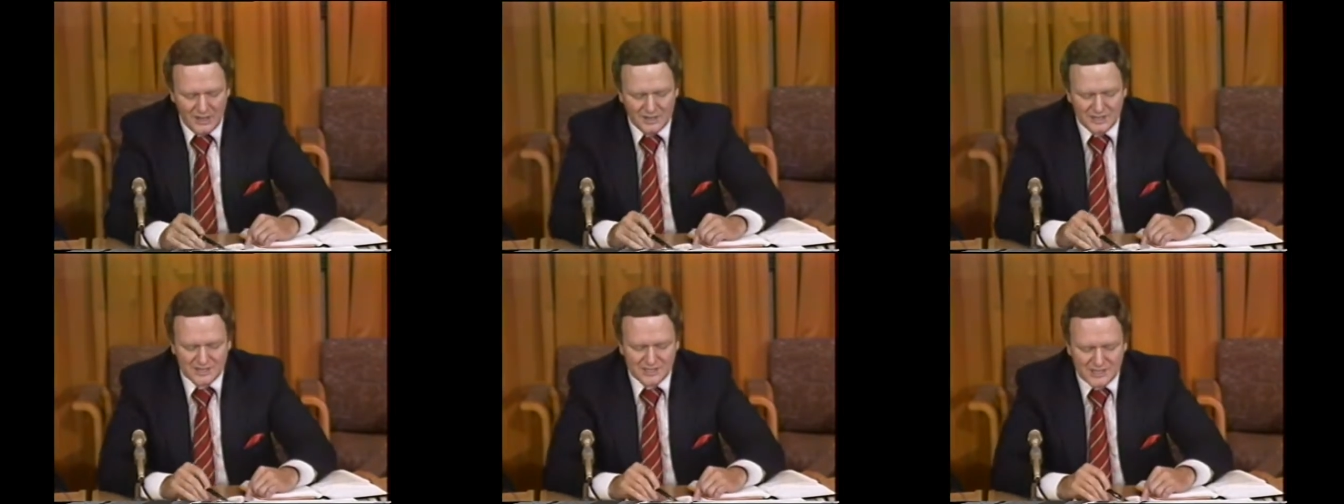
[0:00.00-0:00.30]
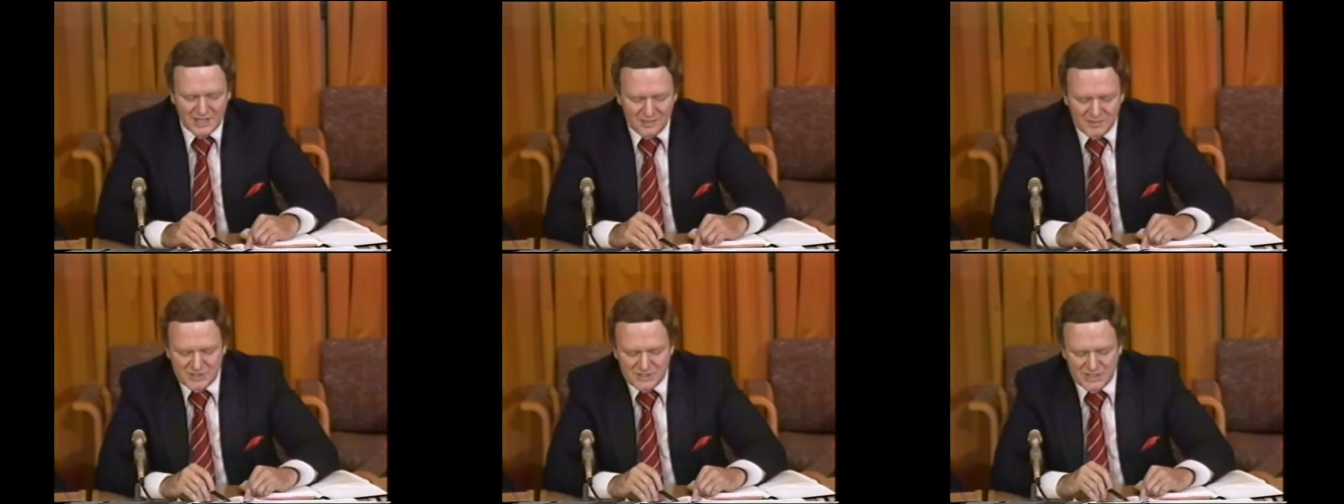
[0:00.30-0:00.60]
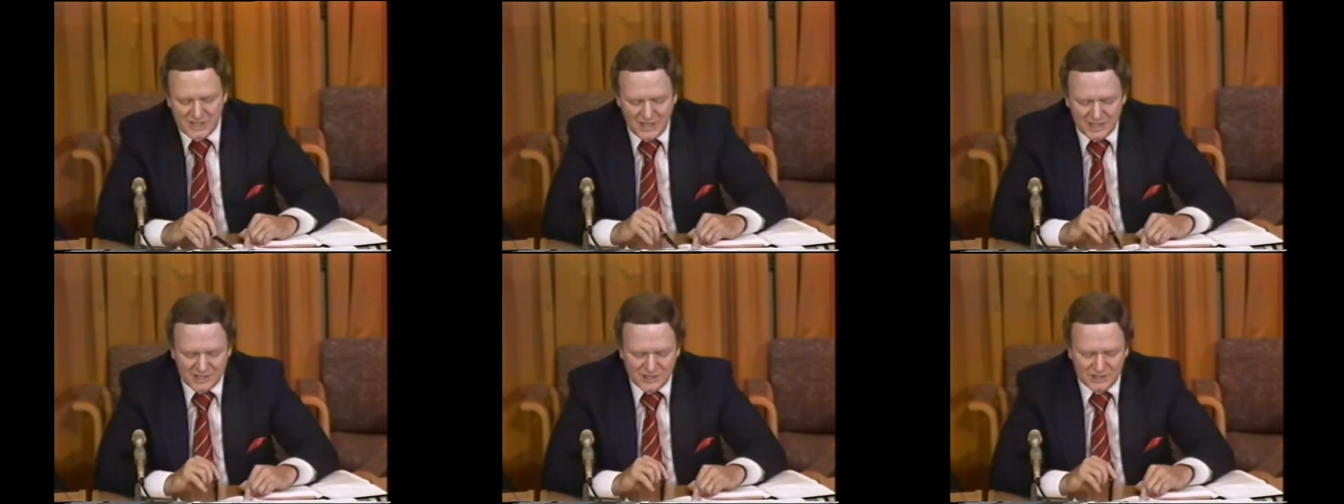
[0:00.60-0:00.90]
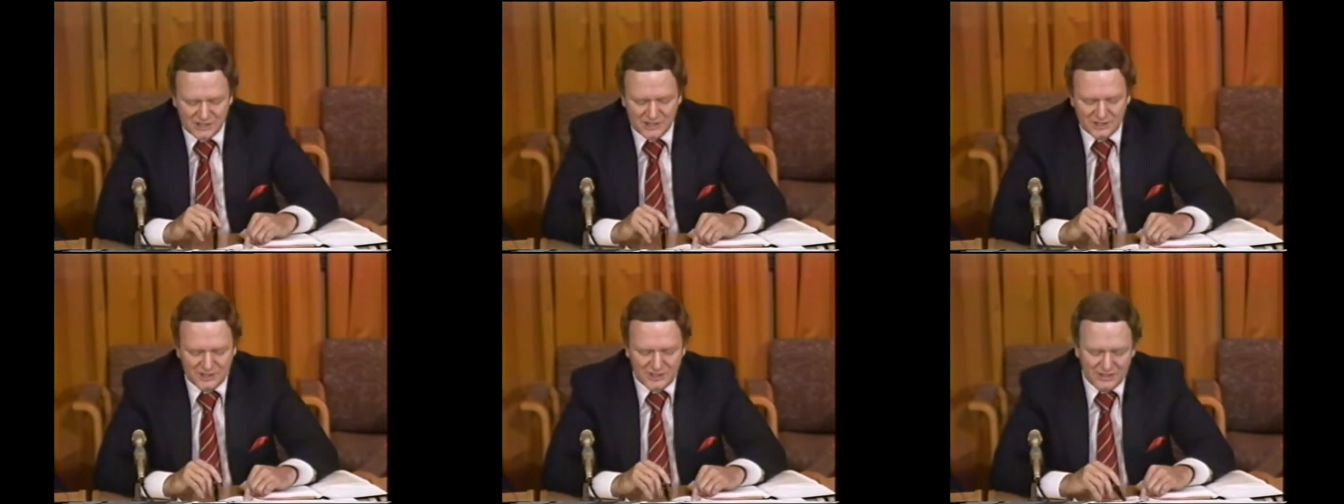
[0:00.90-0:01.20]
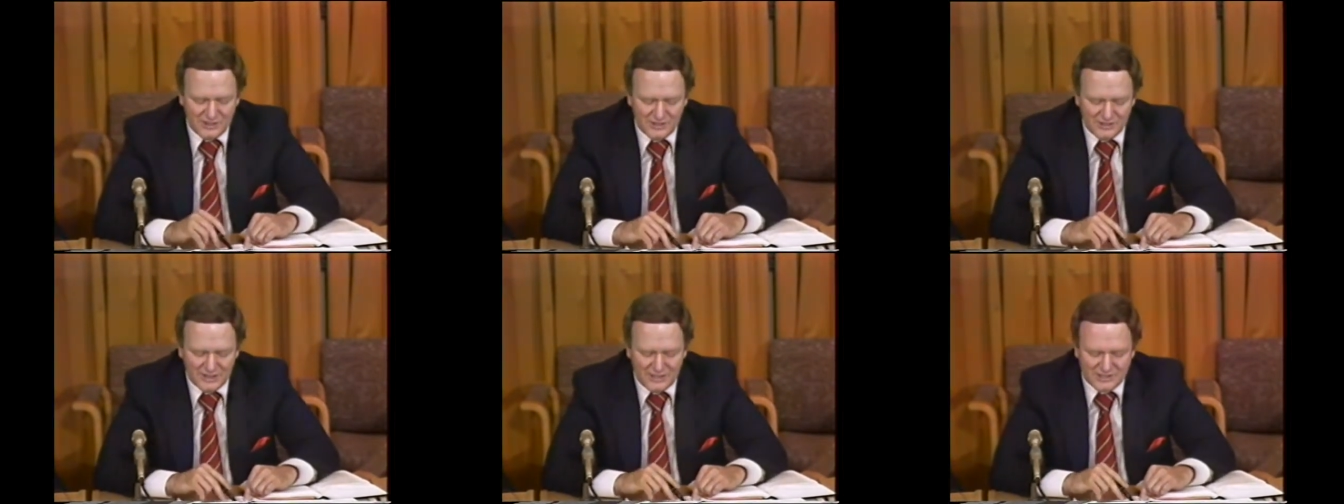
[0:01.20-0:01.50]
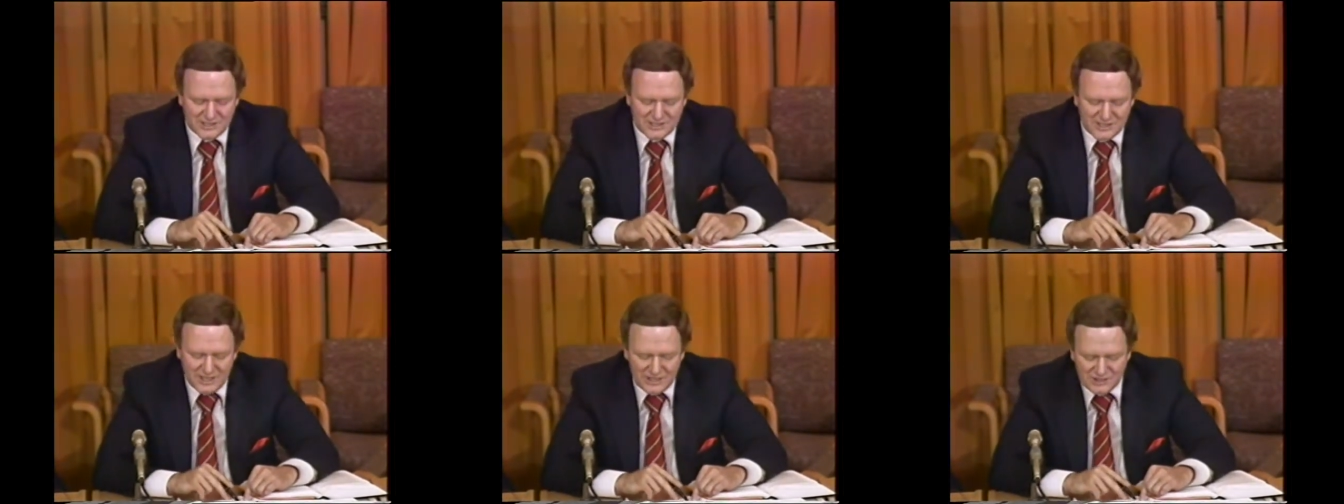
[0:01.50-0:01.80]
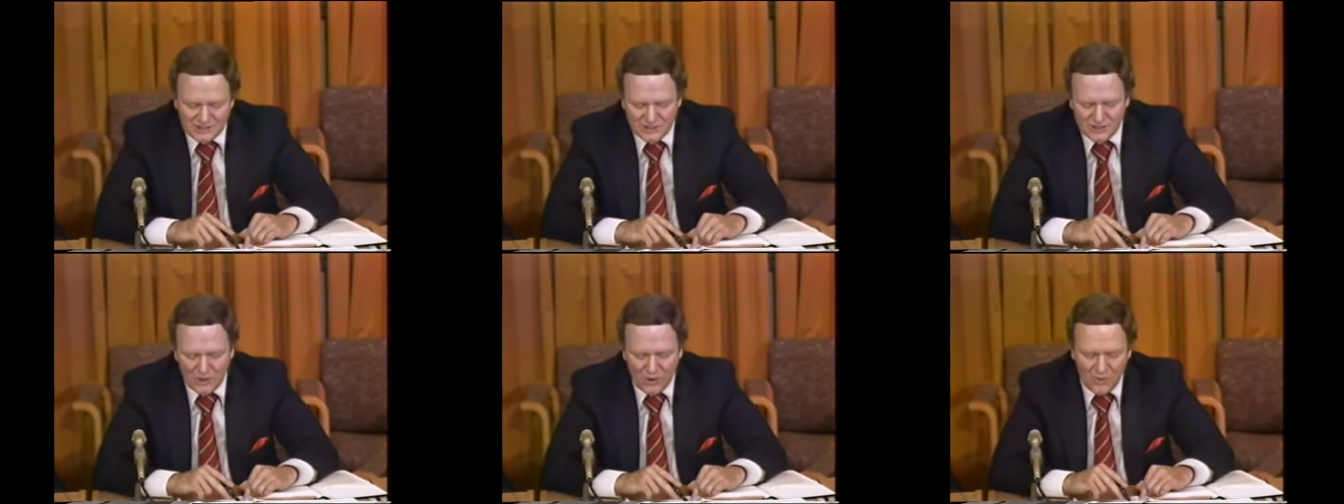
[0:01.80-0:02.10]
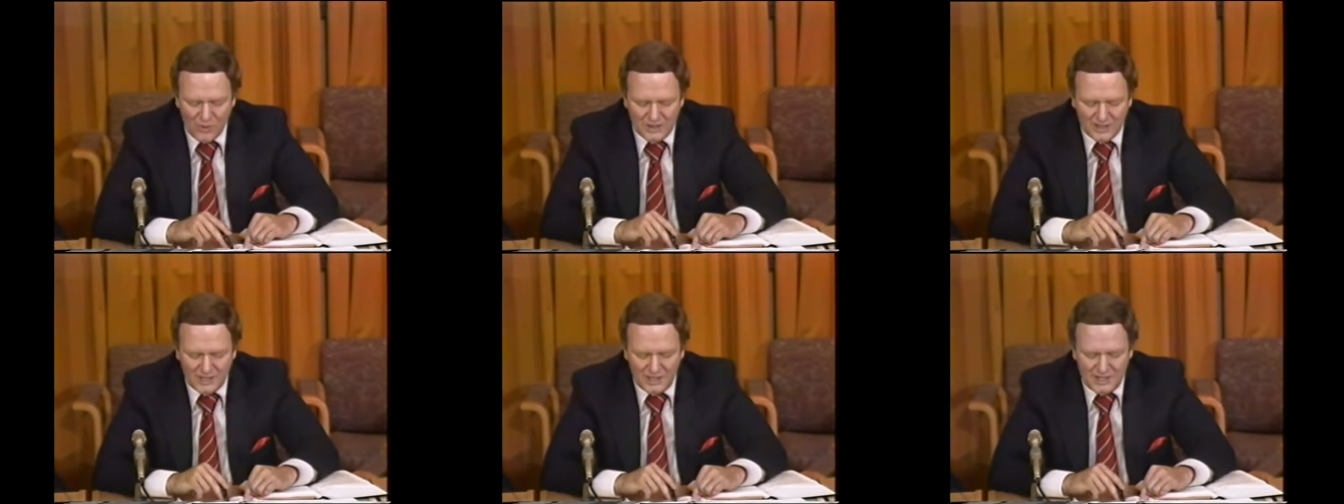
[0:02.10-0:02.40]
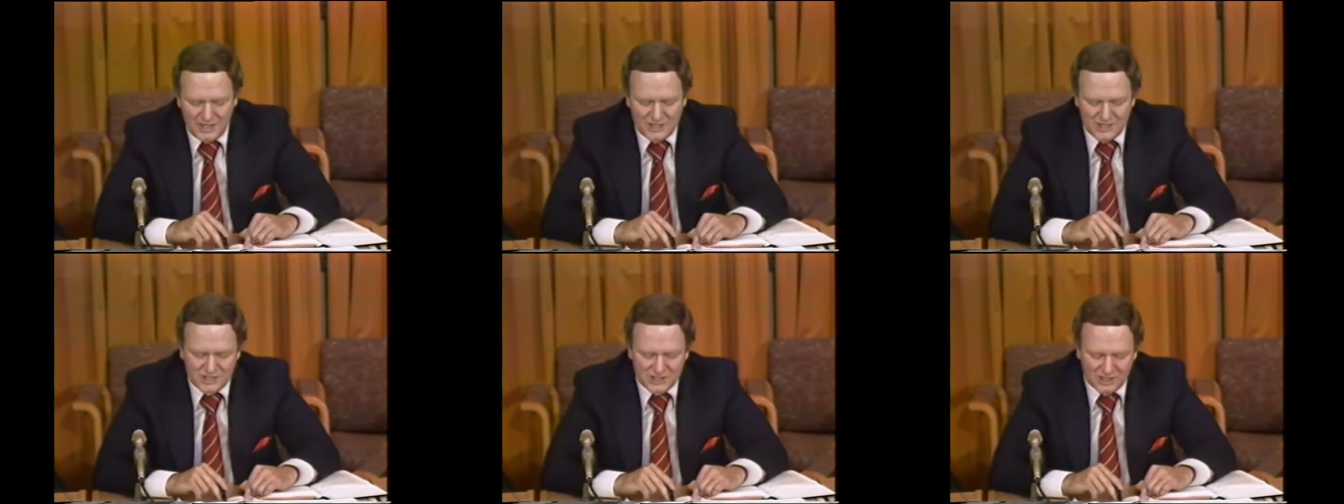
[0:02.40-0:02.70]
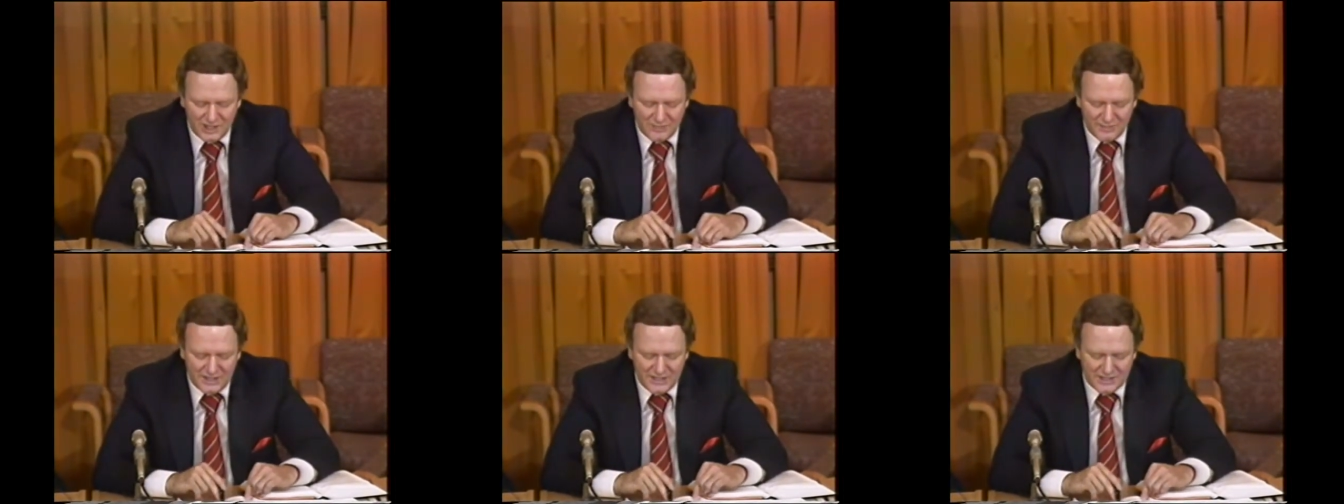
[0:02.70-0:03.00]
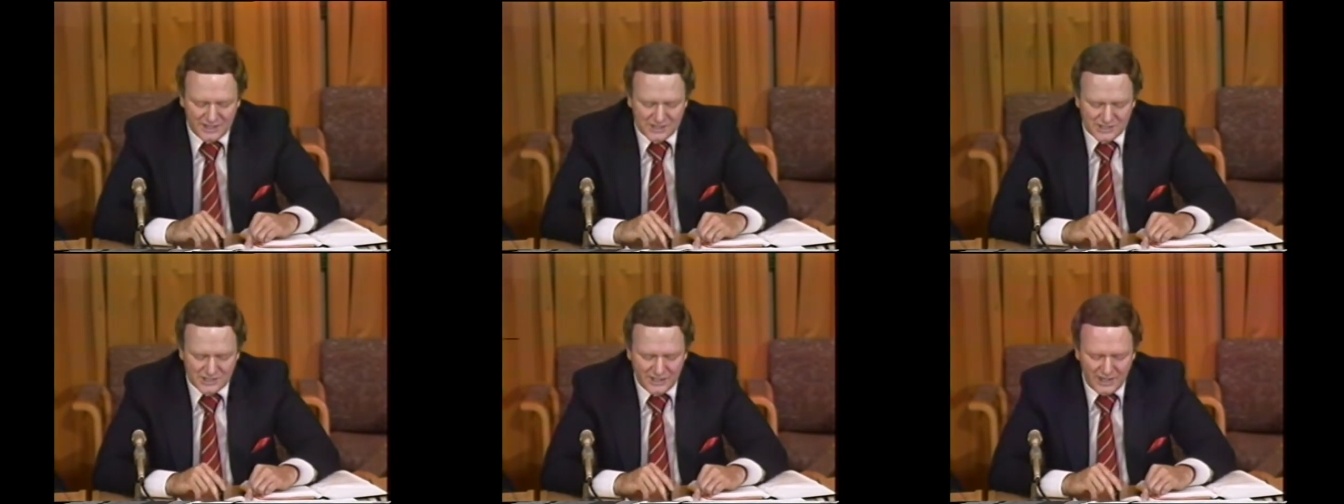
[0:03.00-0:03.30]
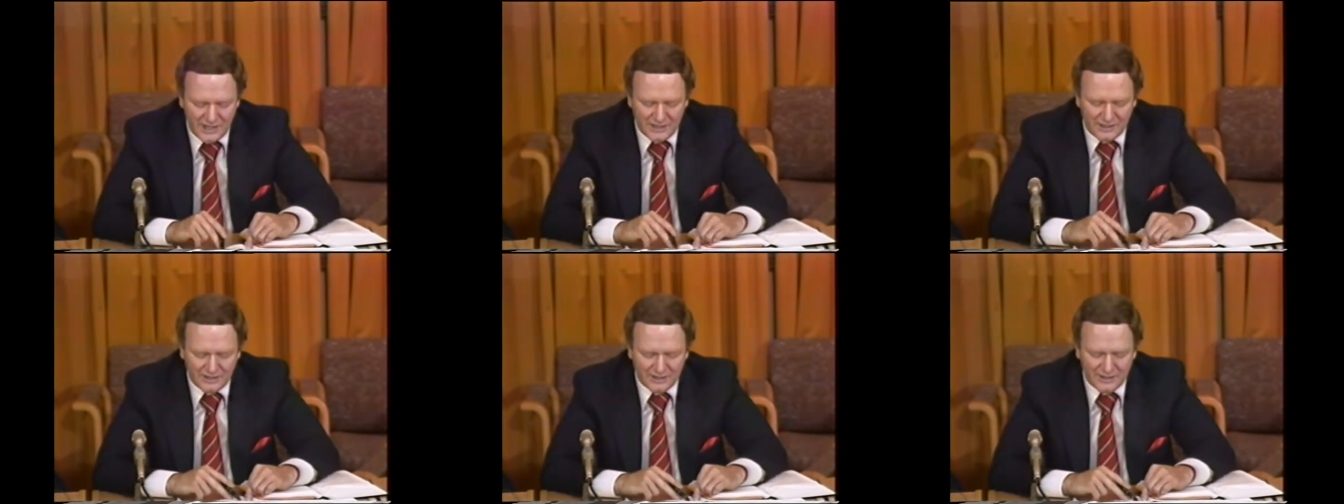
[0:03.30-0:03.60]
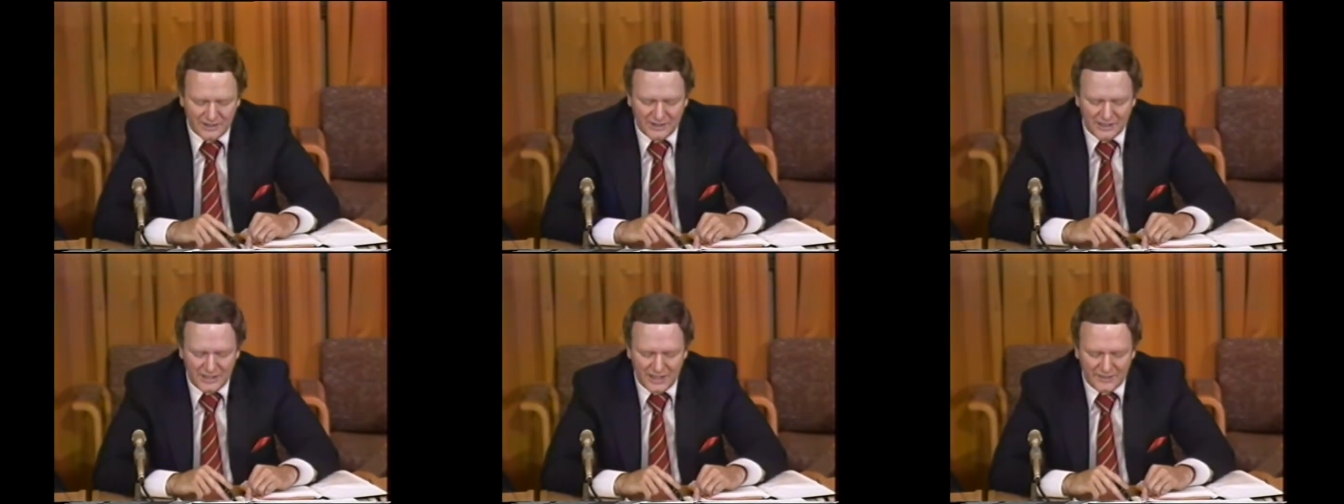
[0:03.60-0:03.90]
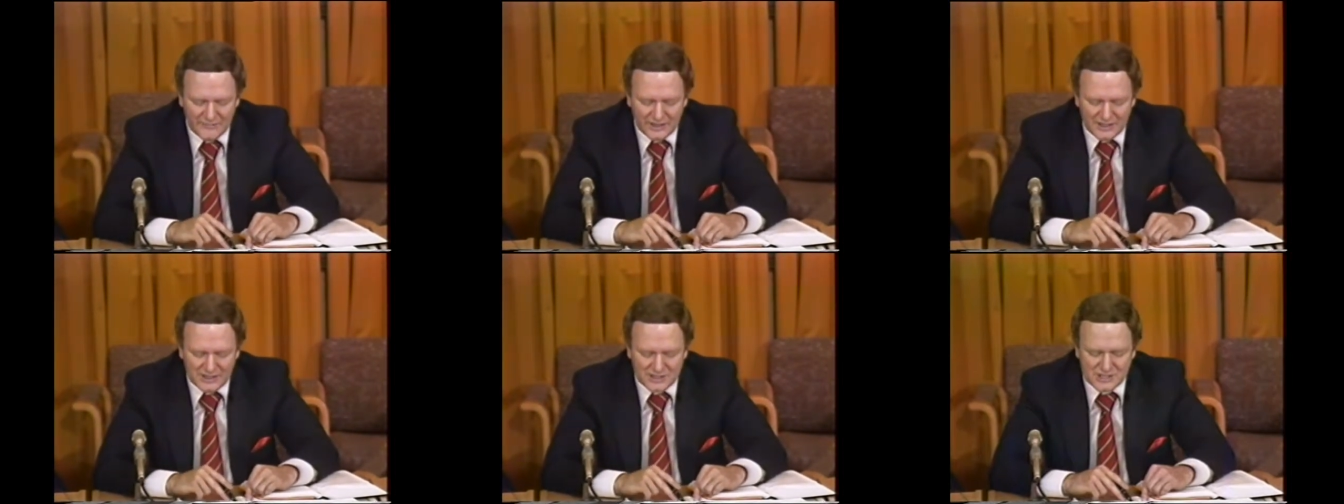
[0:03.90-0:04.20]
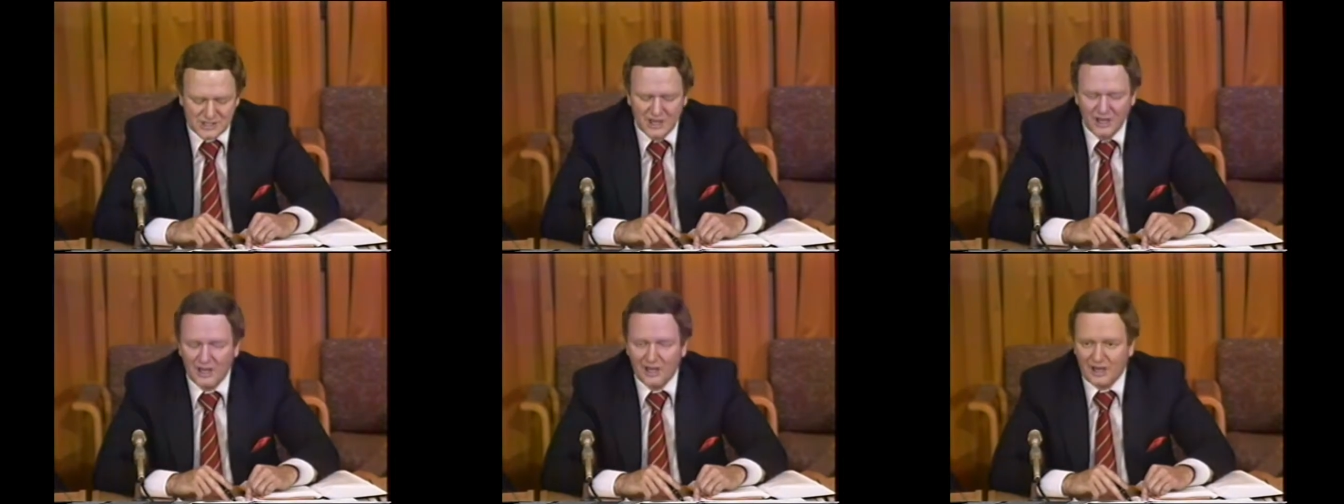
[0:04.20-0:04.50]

subsection 2 that says no case shall be decided on the evidence